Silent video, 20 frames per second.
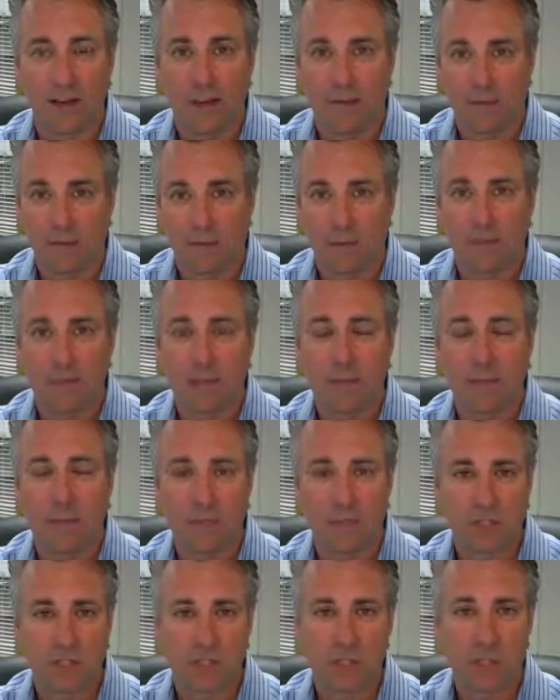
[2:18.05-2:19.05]
for the type of
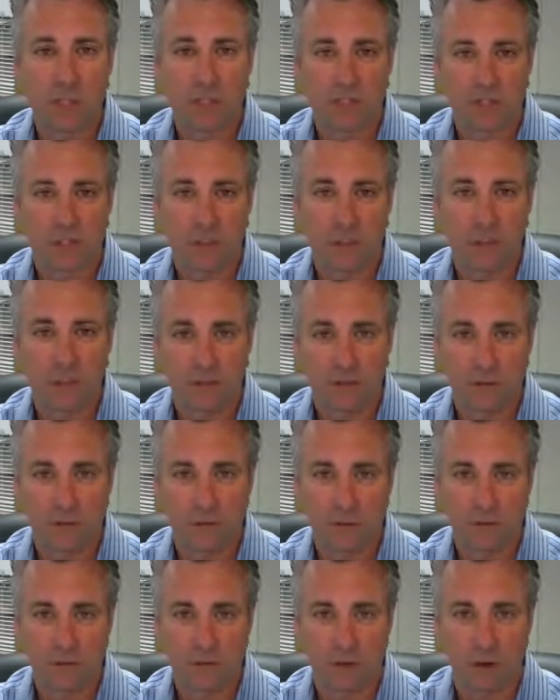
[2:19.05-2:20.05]
position that you're
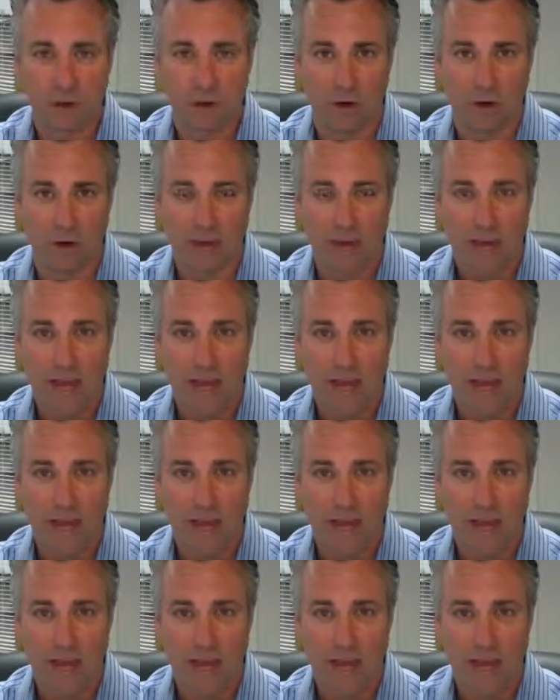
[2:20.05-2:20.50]
interviewing for?